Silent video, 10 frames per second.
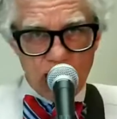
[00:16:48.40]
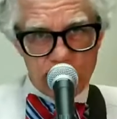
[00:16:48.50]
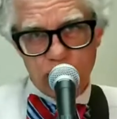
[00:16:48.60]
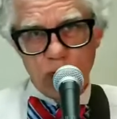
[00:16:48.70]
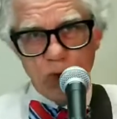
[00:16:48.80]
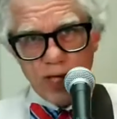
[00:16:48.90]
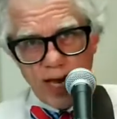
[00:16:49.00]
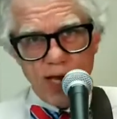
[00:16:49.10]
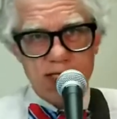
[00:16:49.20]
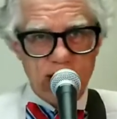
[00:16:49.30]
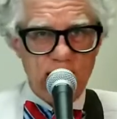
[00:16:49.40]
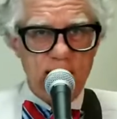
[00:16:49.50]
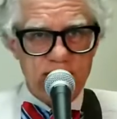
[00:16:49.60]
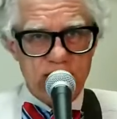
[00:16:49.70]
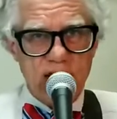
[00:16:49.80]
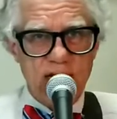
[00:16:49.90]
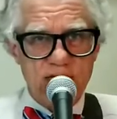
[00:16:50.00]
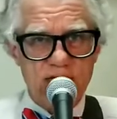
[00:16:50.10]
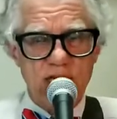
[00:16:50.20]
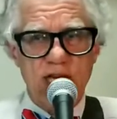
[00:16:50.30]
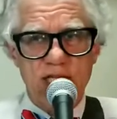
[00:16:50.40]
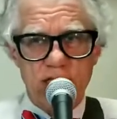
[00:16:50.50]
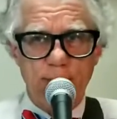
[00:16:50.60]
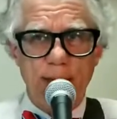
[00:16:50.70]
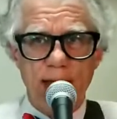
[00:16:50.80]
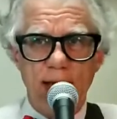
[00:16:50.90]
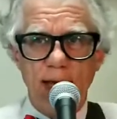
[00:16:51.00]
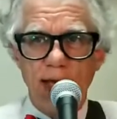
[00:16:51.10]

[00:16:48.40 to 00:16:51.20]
2 cans less than a 6-pack.